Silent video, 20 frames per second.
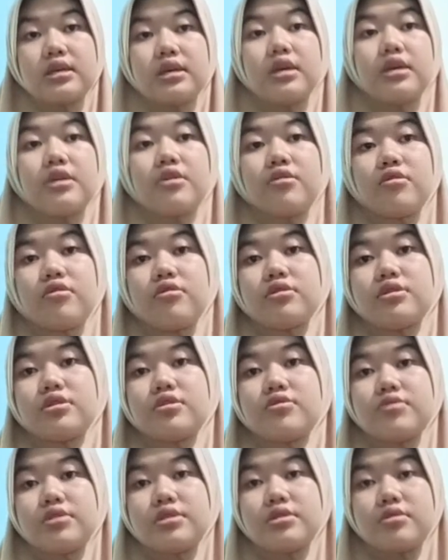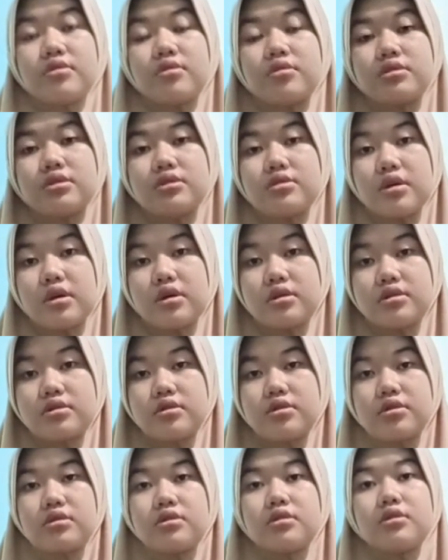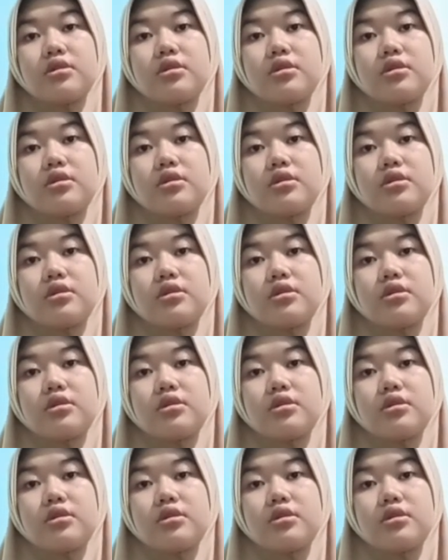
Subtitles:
include crystal structure